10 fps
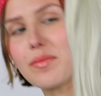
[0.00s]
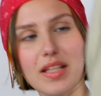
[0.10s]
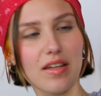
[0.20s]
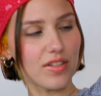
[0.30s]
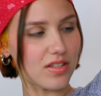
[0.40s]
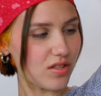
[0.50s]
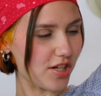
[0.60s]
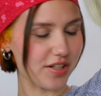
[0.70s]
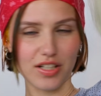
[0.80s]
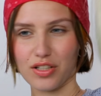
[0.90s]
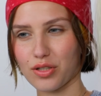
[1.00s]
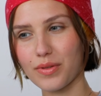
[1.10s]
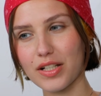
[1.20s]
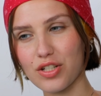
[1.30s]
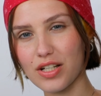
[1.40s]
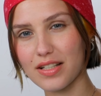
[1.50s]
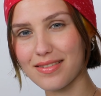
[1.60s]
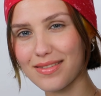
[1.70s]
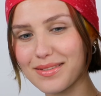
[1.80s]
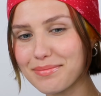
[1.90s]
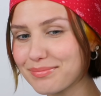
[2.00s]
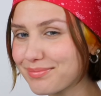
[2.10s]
believe it's thirty-two inches.